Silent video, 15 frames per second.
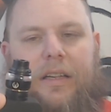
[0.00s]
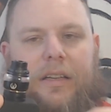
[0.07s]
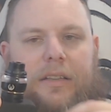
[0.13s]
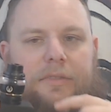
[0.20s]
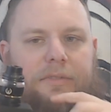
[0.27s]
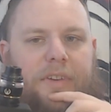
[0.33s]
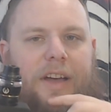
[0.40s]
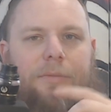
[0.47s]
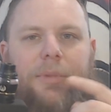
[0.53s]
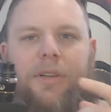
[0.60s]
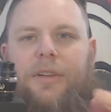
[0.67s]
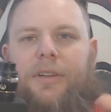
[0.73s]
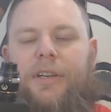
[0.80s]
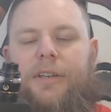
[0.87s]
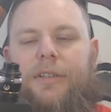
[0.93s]
5
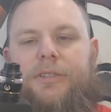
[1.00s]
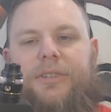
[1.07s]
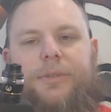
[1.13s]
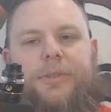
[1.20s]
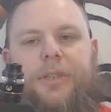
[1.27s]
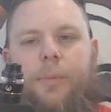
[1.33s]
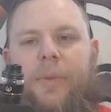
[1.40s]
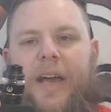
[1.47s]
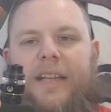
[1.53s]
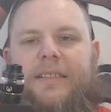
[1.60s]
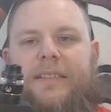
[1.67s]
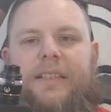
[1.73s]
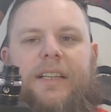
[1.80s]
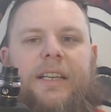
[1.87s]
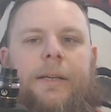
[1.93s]
milliliter juice
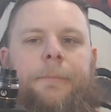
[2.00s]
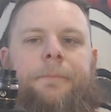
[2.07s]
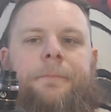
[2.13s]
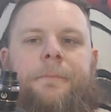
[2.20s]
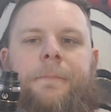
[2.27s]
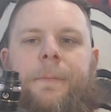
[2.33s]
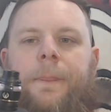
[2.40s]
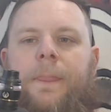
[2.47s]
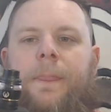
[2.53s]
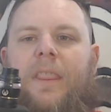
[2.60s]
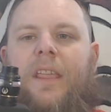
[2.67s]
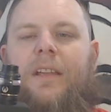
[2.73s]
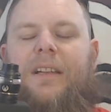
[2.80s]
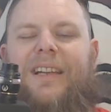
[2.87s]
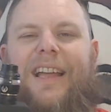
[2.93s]
capacity,
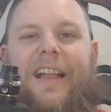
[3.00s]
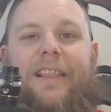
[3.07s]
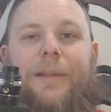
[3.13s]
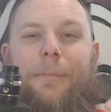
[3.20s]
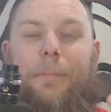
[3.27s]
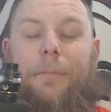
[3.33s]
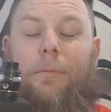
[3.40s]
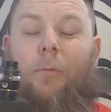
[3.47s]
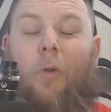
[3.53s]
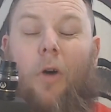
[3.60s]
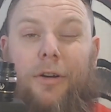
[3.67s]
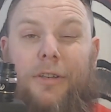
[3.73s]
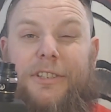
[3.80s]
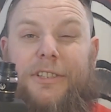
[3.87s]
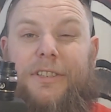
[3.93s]
not the
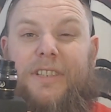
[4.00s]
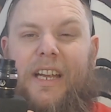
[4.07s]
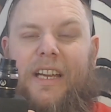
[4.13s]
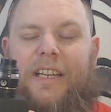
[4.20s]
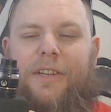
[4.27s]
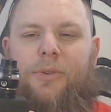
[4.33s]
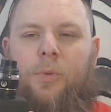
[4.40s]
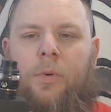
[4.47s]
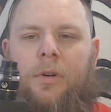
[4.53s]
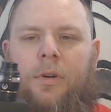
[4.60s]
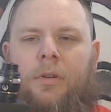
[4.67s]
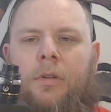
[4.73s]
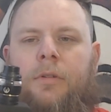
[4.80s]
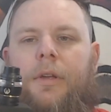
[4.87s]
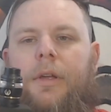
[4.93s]
largest tank in the
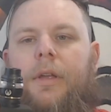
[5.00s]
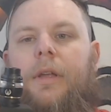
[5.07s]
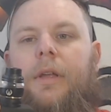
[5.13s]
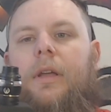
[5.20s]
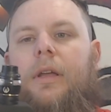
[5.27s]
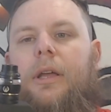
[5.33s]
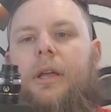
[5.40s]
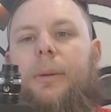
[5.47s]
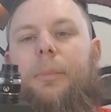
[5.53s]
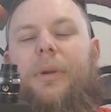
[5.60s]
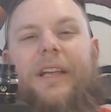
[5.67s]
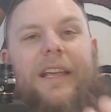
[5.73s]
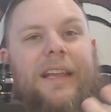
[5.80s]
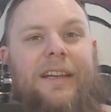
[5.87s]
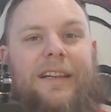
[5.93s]
world, but
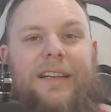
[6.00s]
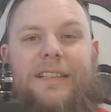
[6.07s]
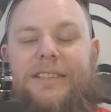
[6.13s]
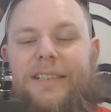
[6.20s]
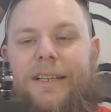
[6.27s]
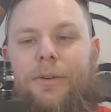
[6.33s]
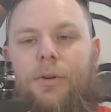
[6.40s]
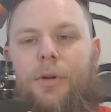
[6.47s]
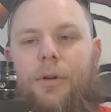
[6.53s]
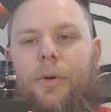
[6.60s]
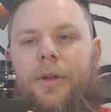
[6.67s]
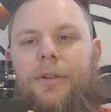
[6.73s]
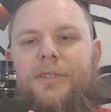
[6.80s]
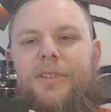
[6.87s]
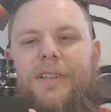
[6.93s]
again, it is single
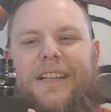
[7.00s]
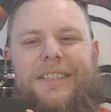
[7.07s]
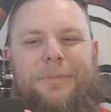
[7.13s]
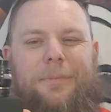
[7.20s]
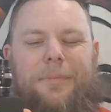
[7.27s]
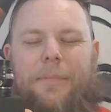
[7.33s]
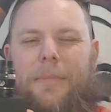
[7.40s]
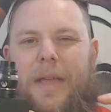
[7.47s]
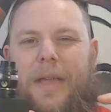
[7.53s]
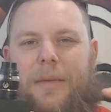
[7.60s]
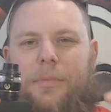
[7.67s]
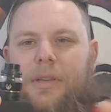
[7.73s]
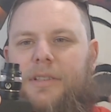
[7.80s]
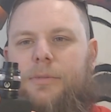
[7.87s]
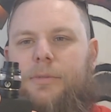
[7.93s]
coil, so that's
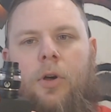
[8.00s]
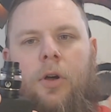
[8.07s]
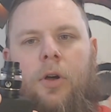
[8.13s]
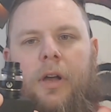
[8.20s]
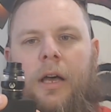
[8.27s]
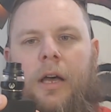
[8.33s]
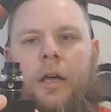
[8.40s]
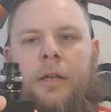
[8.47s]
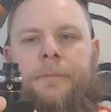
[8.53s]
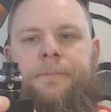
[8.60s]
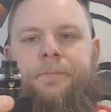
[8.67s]
maybe a small con.